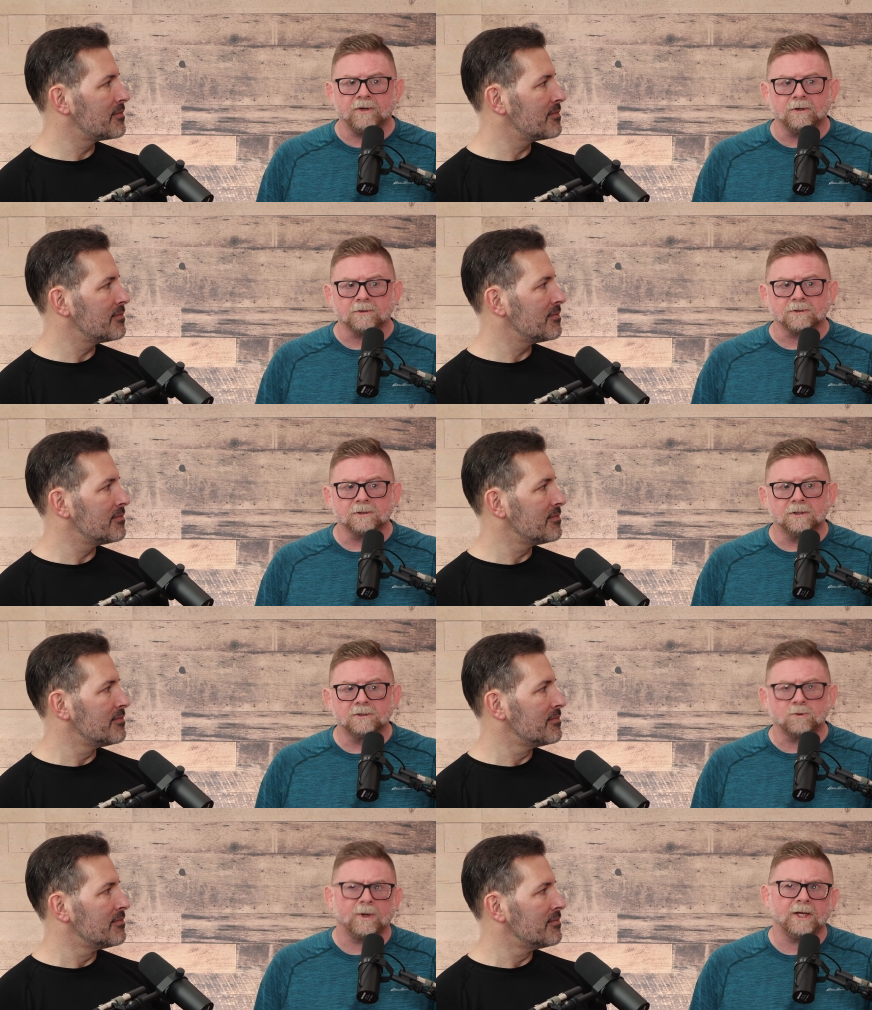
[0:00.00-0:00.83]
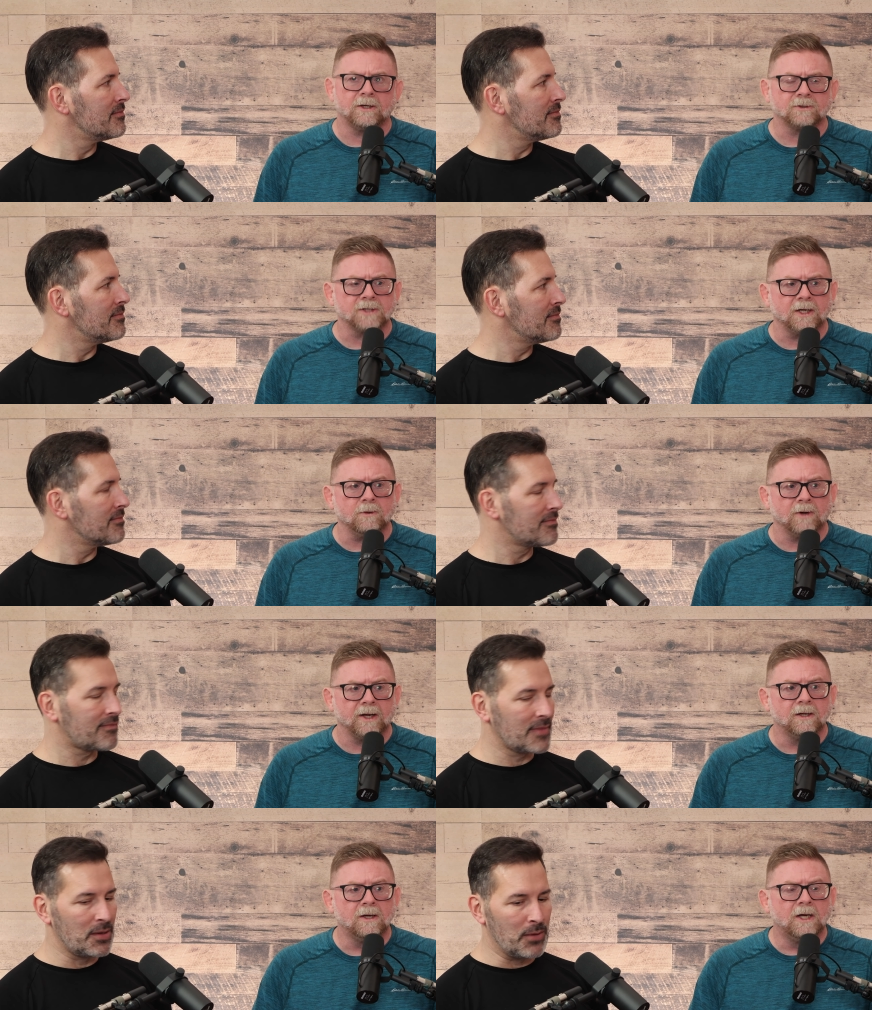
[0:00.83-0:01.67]
Speaker 1: years, twenty years
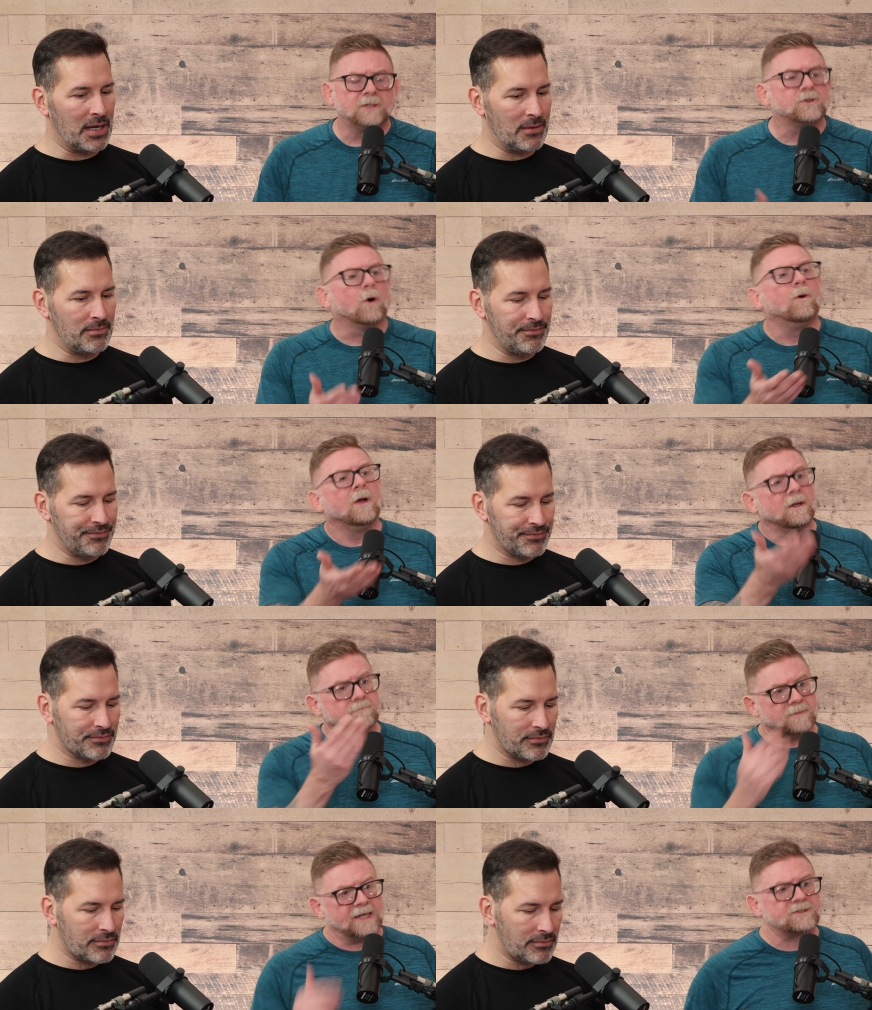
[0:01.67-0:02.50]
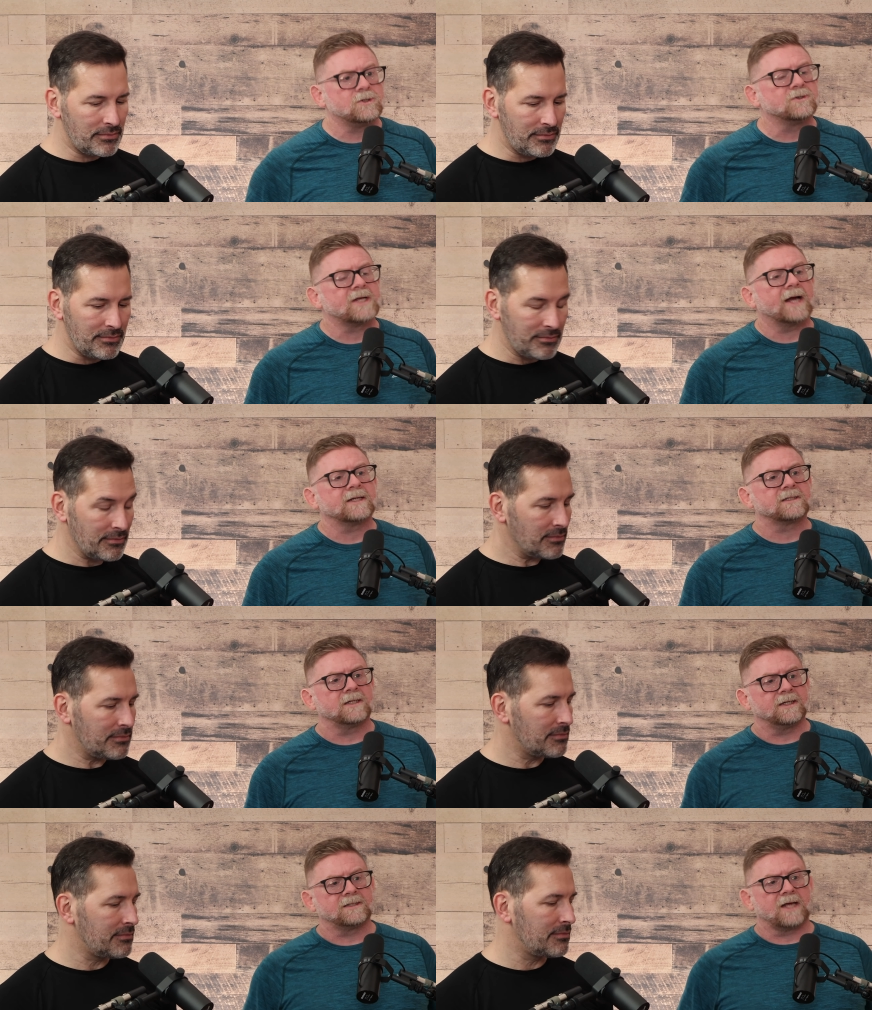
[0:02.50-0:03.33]
anyway. Yeah, so let's use that as
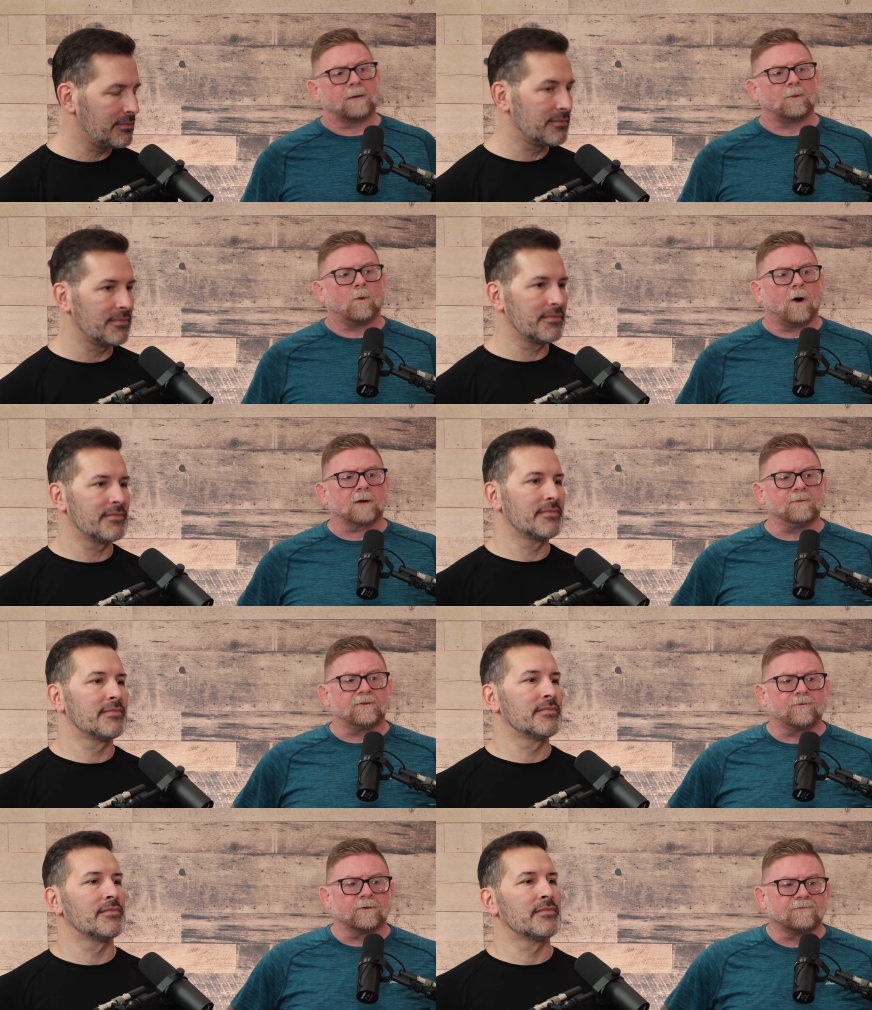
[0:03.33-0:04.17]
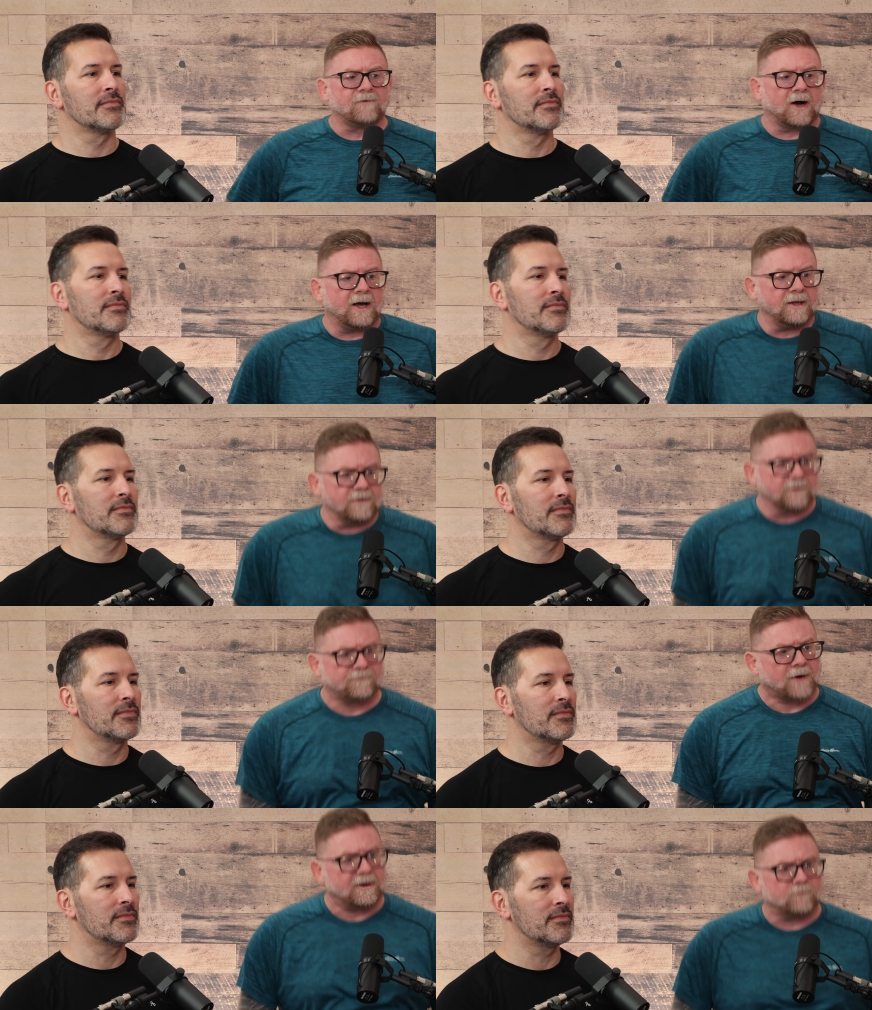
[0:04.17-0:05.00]
an example. Walk me through the five, the
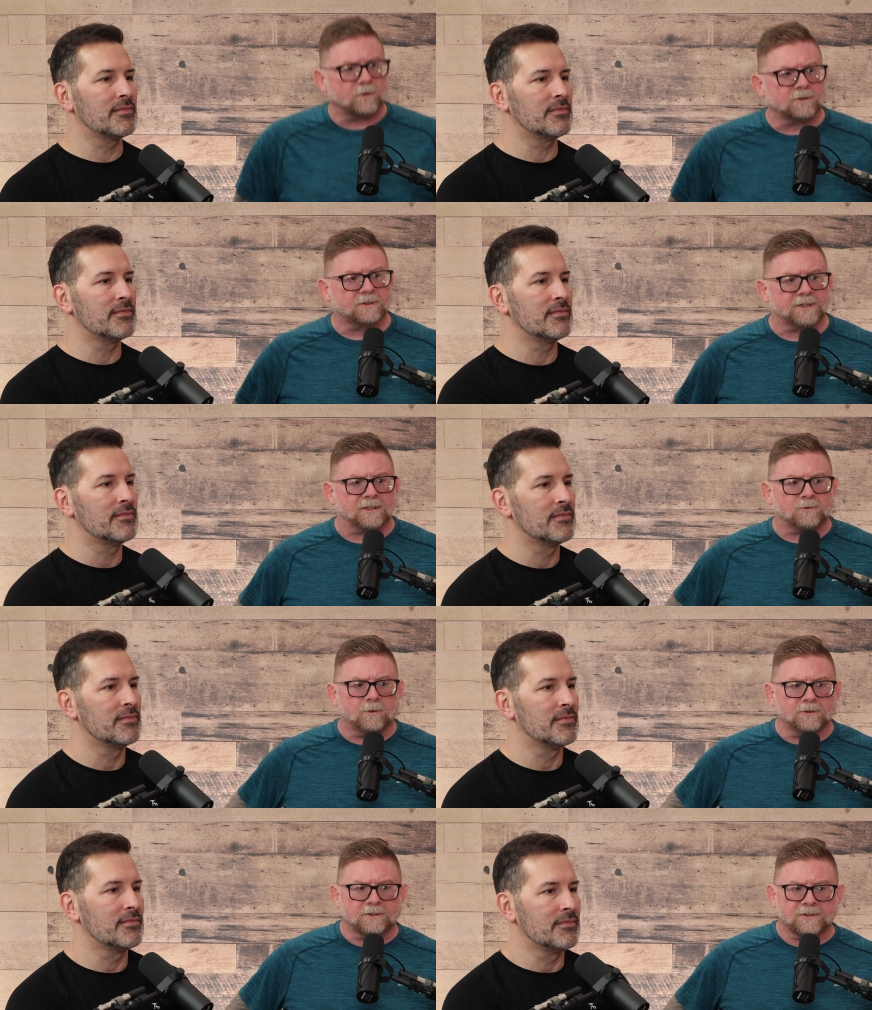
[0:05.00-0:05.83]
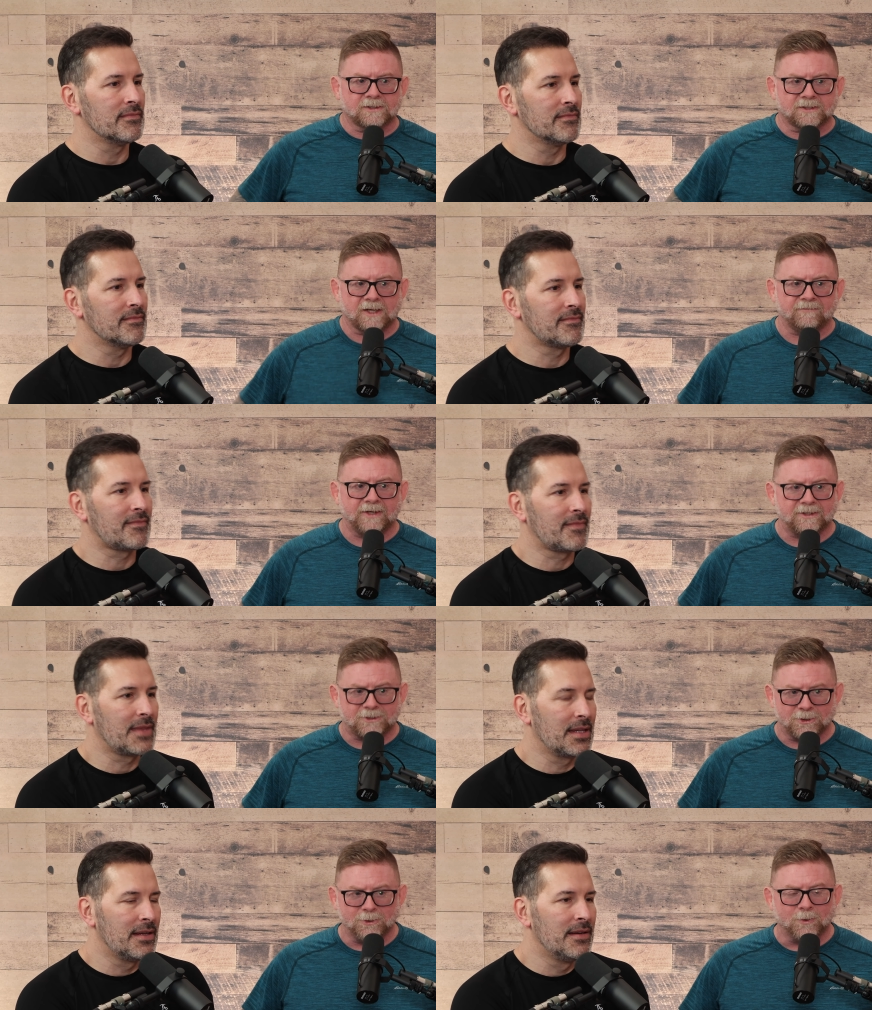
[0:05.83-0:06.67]
five words, six words, six
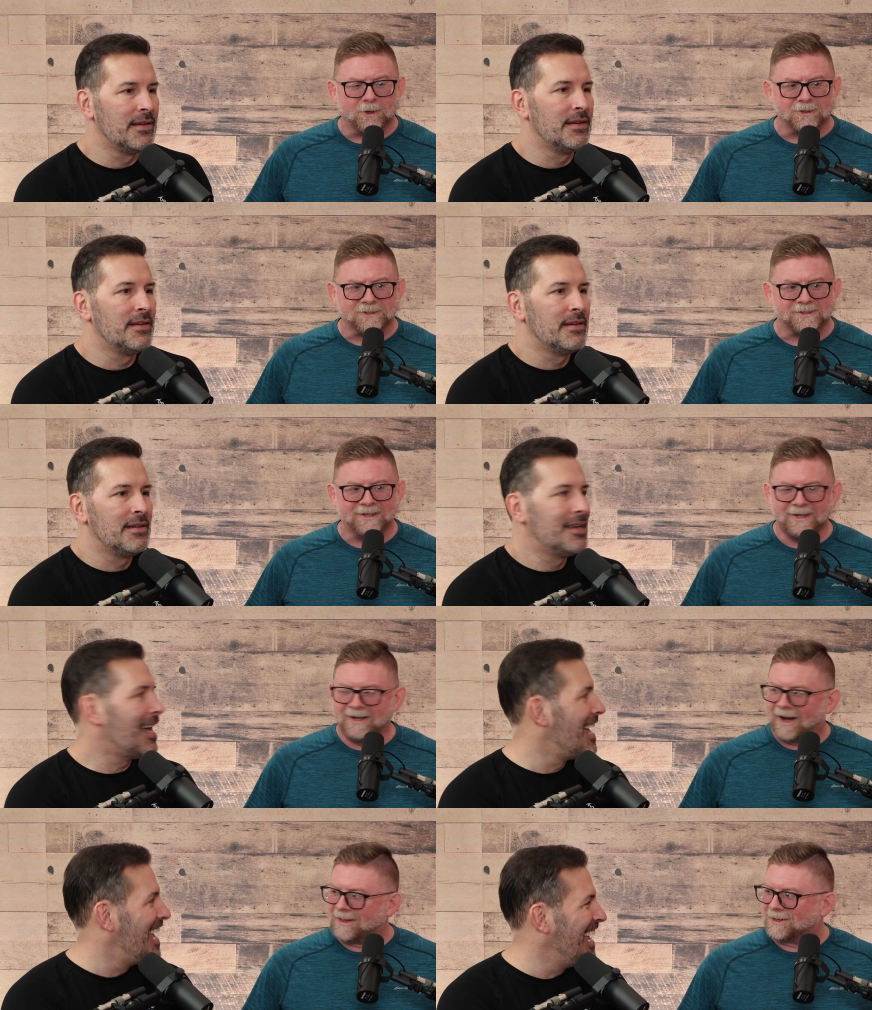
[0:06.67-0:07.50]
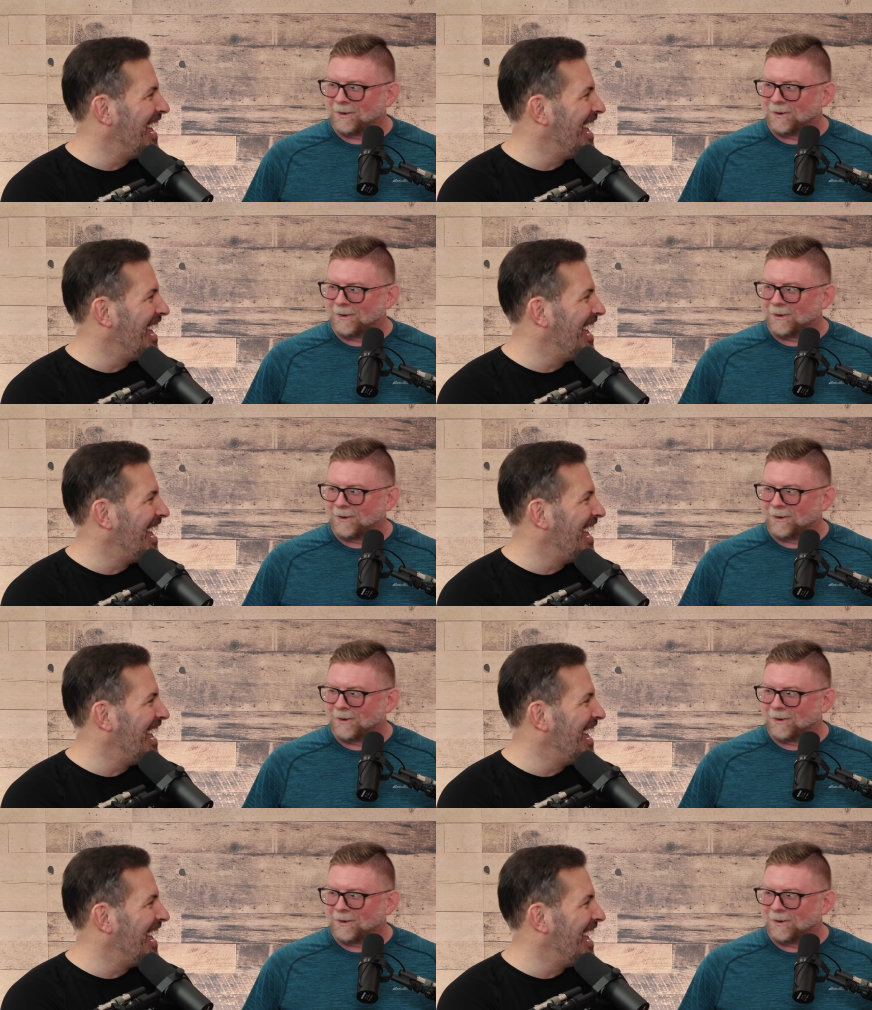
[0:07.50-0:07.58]
seventy-two words. words.